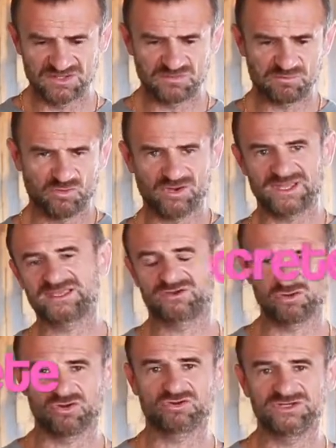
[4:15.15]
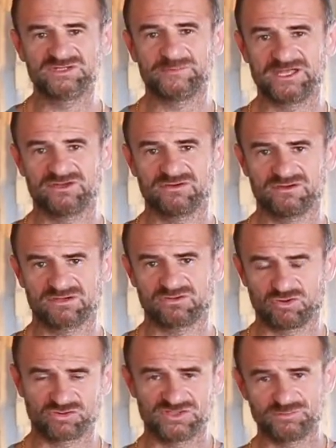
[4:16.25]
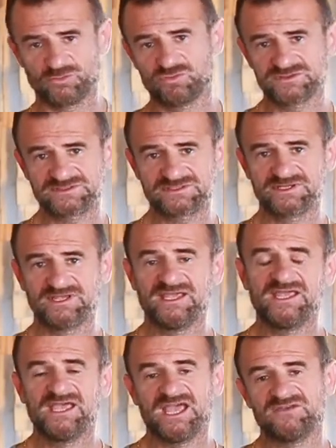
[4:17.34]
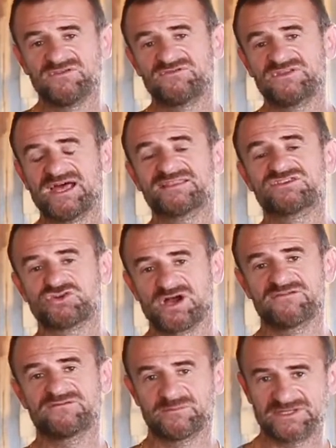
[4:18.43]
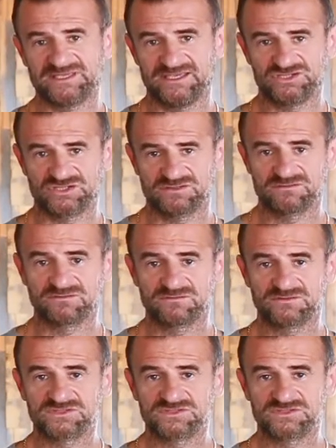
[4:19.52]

more like a concrete pools, and we've done dry fermentation.